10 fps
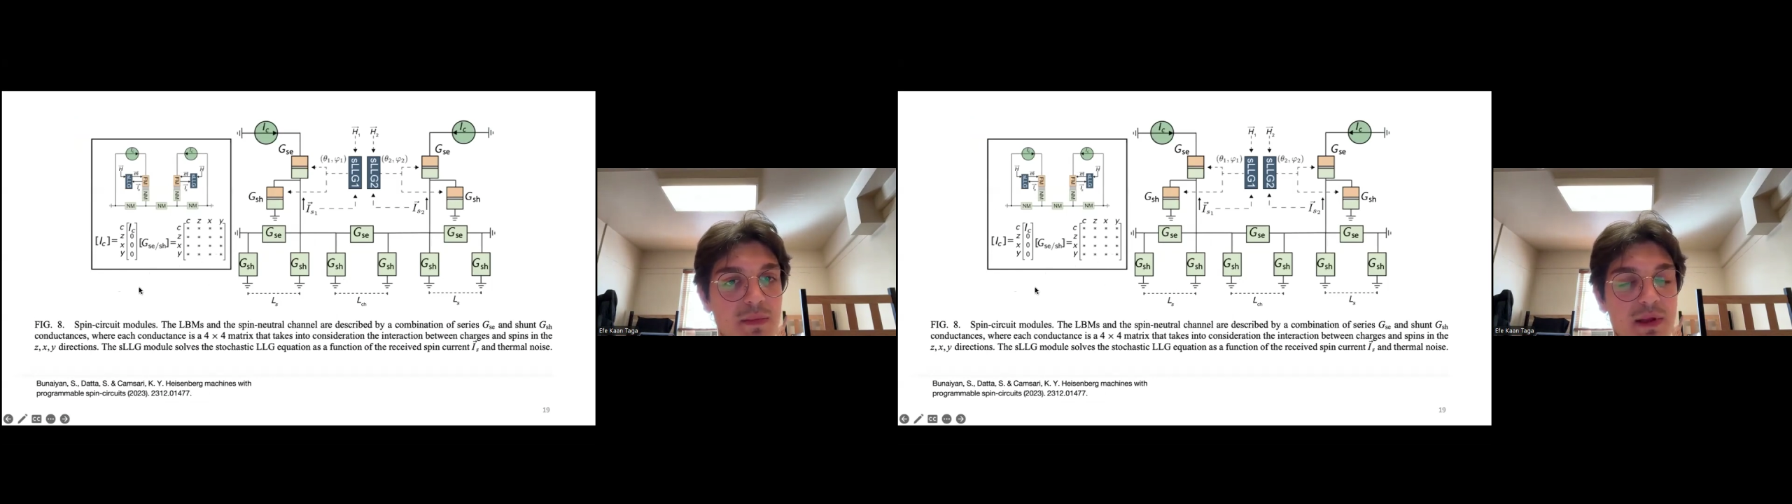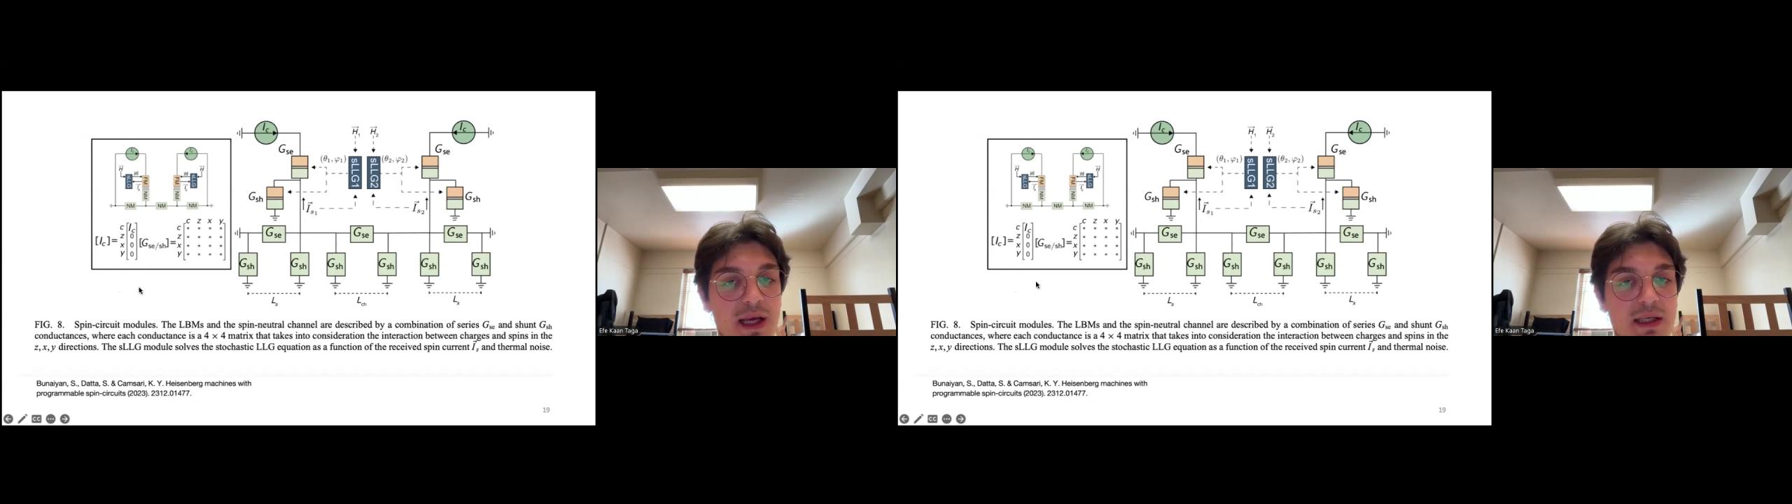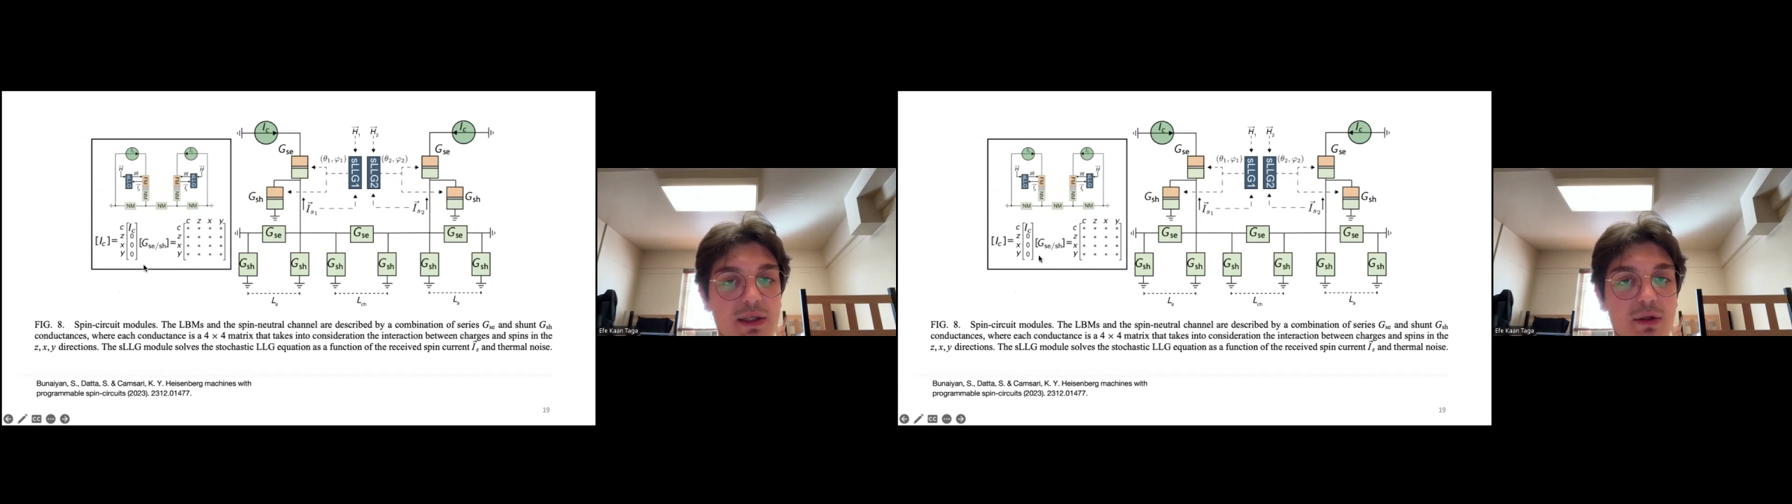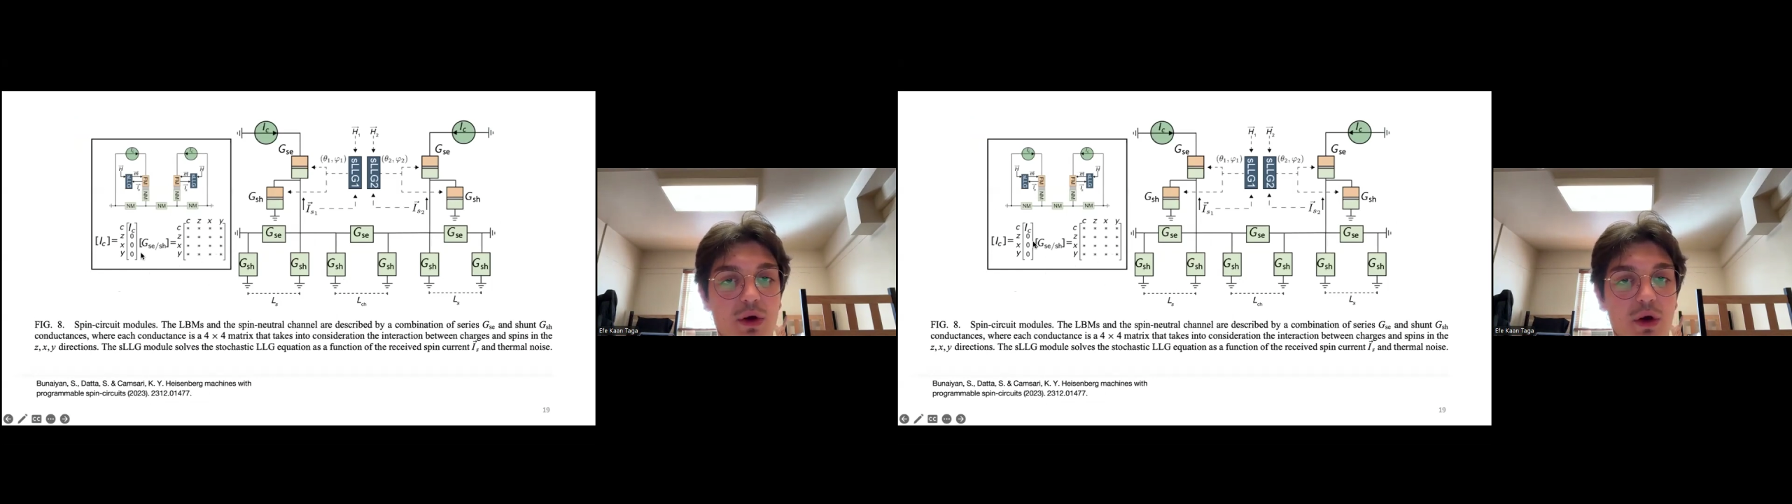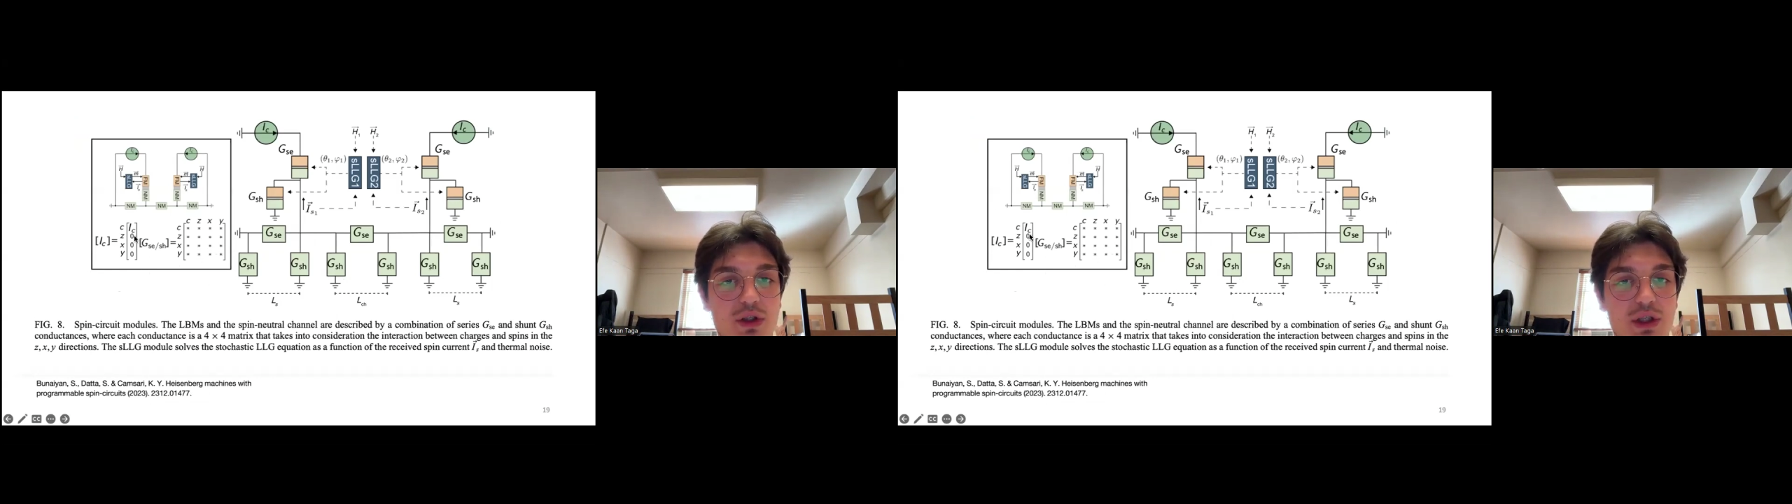takes into
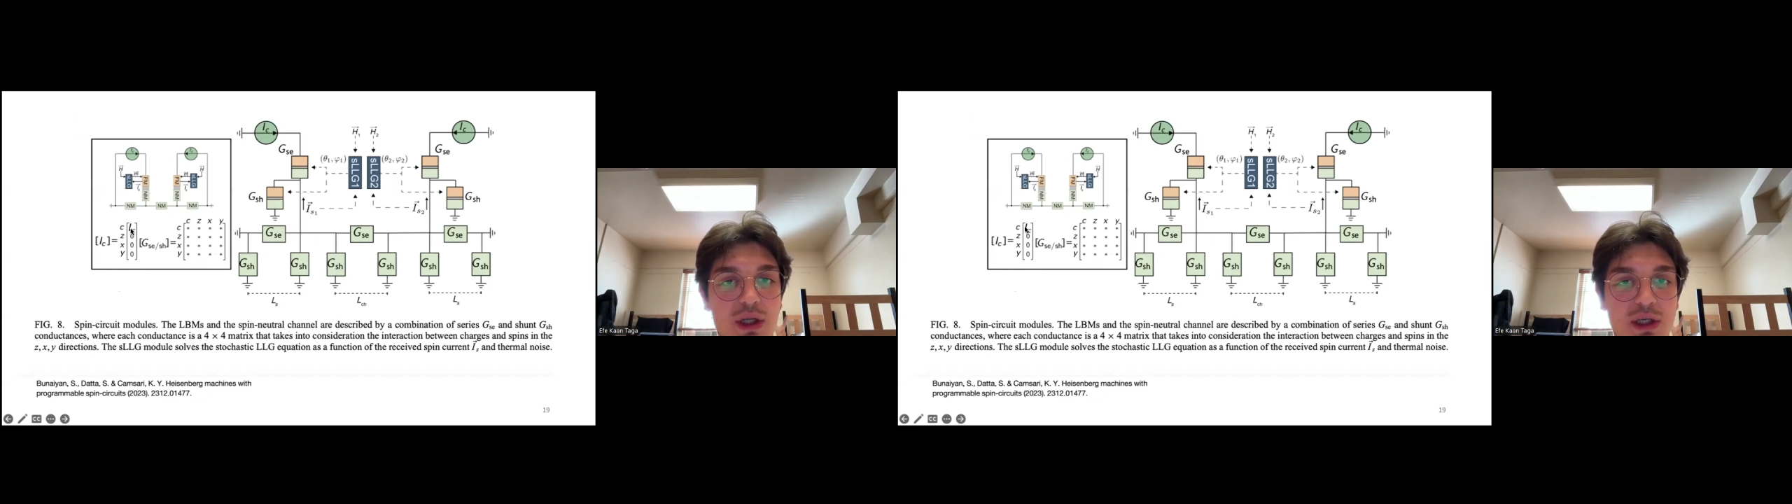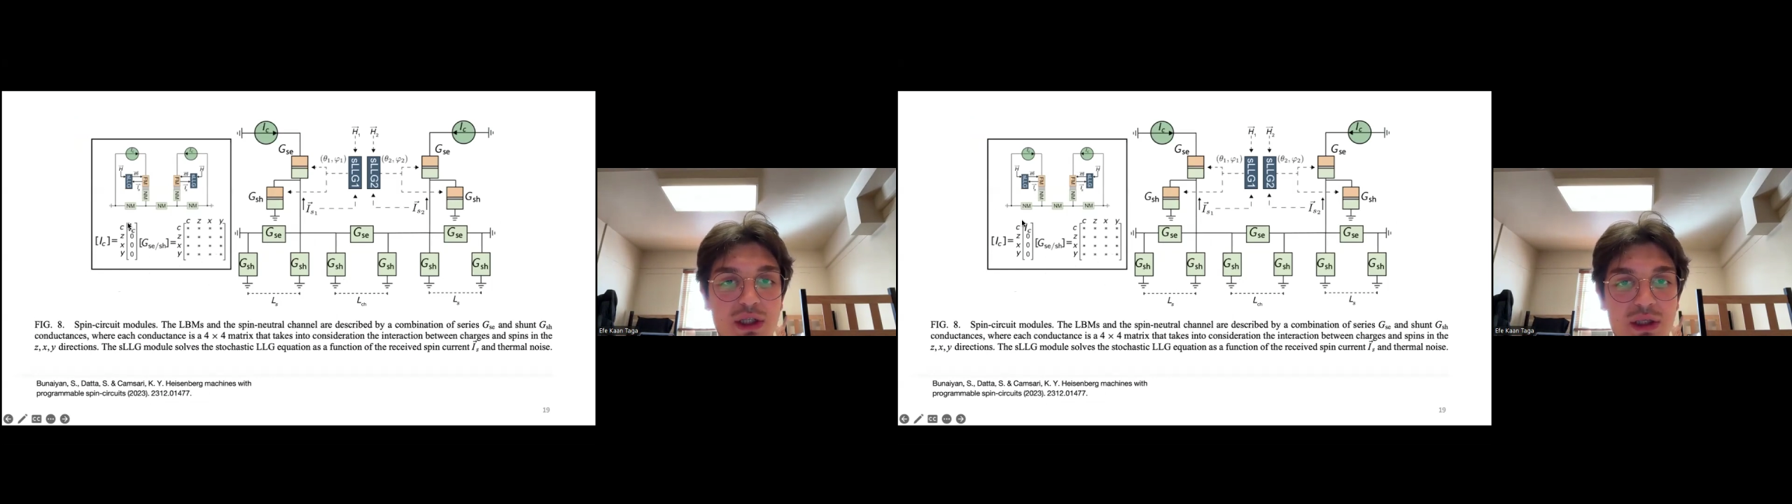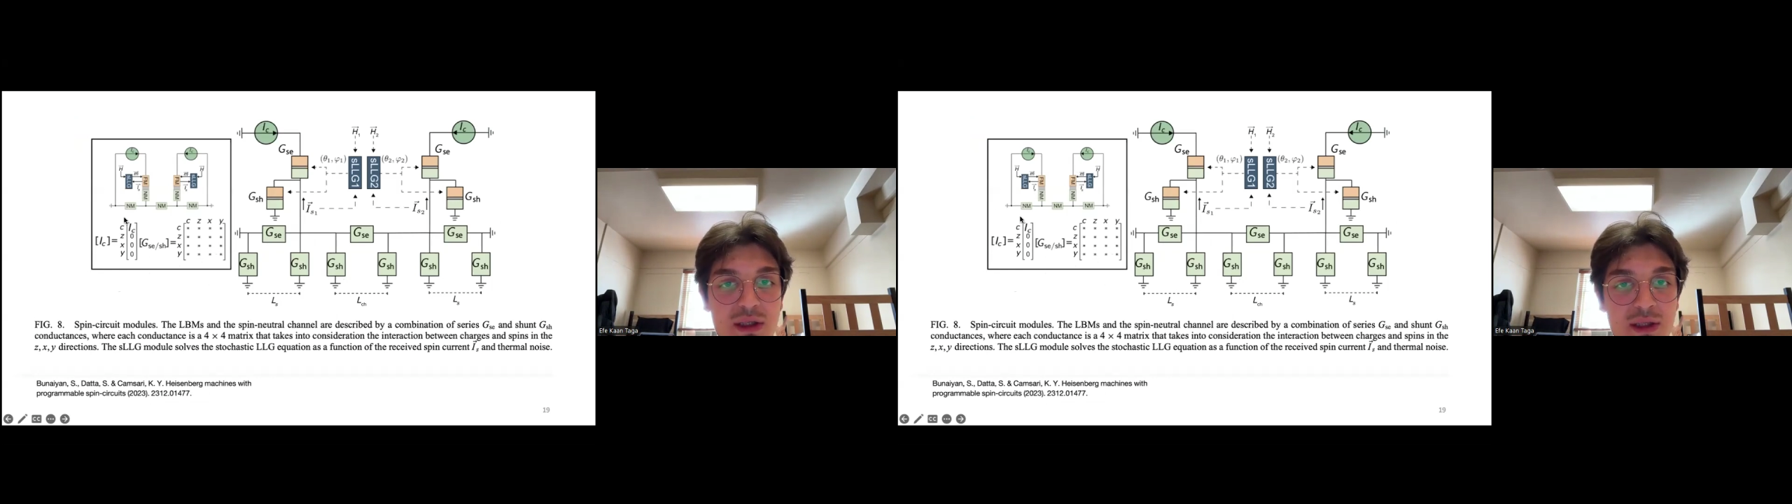consideration